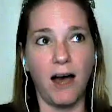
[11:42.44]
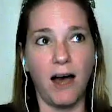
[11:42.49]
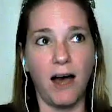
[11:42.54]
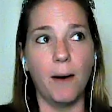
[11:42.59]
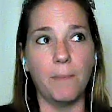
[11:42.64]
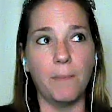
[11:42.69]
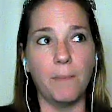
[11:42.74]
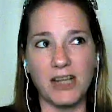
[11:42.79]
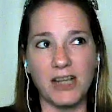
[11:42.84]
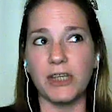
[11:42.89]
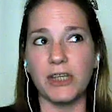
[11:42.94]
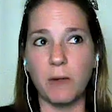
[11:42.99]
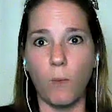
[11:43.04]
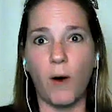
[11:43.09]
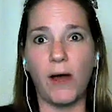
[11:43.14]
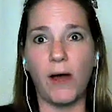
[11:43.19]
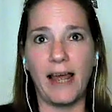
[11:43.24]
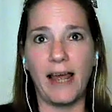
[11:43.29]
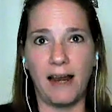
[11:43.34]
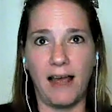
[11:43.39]
essentially, what
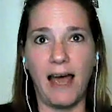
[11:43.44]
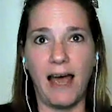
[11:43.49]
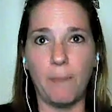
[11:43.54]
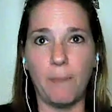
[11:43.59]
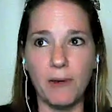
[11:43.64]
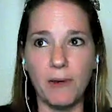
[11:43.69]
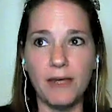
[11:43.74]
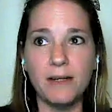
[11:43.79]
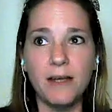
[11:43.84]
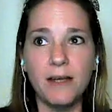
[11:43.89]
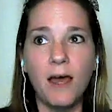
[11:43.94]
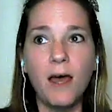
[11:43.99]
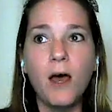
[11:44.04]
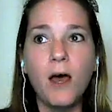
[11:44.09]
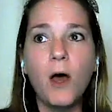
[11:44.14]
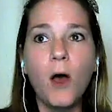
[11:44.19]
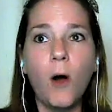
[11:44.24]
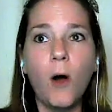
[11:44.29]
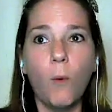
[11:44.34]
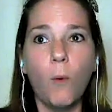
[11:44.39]
had happened
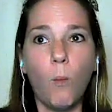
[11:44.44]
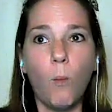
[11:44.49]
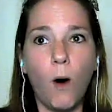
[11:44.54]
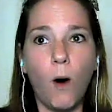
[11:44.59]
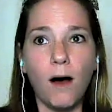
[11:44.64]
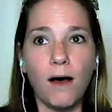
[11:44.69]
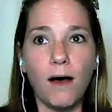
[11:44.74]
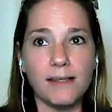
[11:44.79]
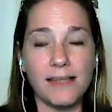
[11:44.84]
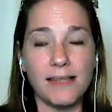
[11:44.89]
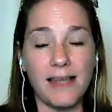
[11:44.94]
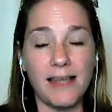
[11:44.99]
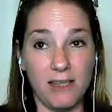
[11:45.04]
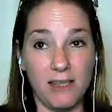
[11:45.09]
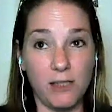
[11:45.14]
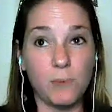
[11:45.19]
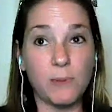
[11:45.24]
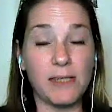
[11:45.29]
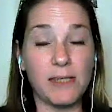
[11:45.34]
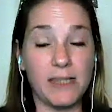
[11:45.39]
was, and
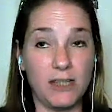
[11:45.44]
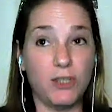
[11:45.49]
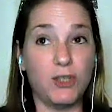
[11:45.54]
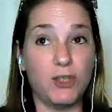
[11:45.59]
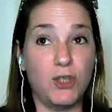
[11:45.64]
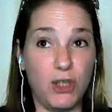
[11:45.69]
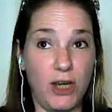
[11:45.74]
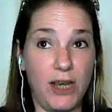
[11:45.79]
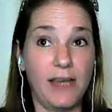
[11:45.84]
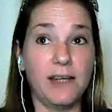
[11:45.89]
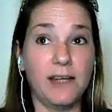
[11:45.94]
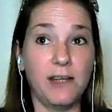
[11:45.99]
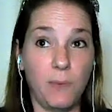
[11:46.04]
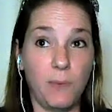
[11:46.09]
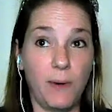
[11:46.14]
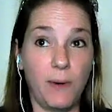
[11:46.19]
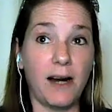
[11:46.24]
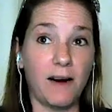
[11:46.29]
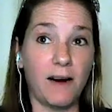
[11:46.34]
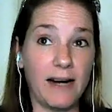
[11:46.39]
this was in
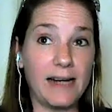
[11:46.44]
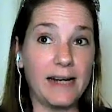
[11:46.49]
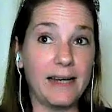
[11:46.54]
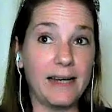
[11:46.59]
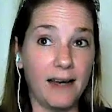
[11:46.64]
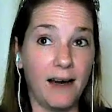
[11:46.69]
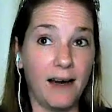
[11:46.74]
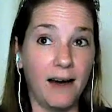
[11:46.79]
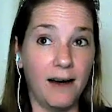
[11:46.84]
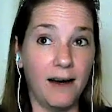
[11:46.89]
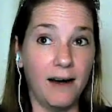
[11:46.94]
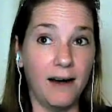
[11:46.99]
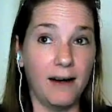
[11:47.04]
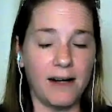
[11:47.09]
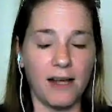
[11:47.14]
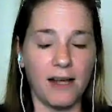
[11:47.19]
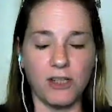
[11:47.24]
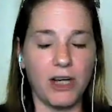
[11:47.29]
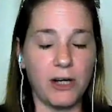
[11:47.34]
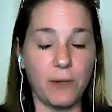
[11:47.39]
January, uh, not
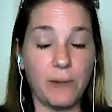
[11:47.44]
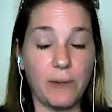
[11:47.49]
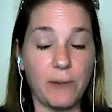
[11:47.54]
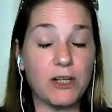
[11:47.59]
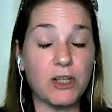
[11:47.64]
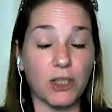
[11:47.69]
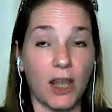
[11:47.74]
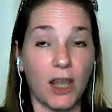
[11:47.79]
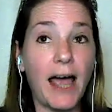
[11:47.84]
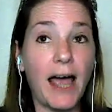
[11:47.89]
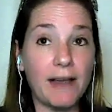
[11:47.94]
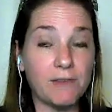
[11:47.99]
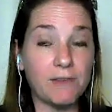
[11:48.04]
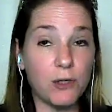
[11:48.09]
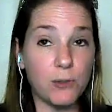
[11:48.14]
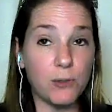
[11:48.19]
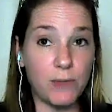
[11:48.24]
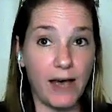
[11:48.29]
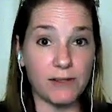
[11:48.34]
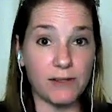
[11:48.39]
January, July of two
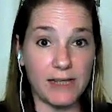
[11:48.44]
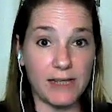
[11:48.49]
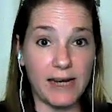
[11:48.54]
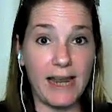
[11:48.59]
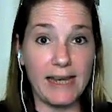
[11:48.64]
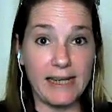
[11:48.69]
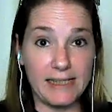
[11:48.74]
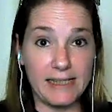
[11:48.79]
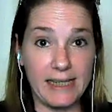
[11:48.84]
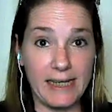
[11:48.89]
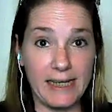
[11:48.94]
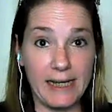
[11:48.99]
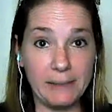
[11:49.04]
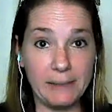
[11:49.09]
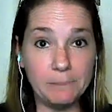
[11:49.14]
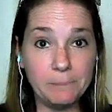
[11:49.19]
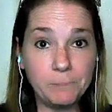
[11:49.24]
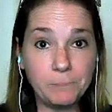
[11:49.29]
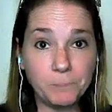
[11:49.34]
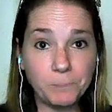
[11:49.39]
thousand eighteen.
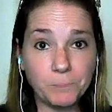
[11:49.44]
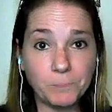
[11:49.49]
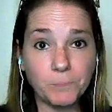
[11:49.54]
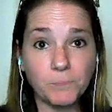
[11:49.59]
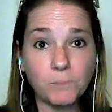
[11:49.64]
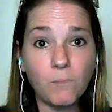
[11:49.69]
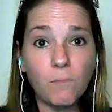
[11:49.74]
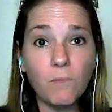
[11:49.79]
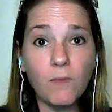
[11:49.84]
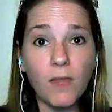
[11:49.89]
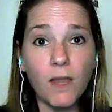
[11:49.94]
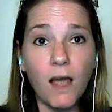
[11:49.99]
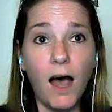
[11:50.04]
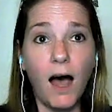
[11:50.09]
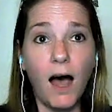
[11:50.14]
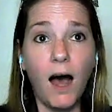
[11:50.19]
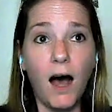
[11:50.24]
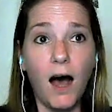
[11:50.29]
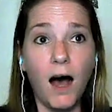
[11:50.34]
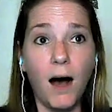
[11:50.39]

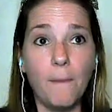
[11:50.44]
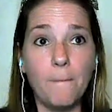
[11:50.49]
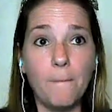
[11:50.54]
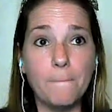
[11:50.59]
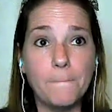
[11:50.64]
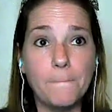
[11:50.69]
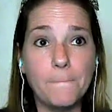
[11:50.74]
Um,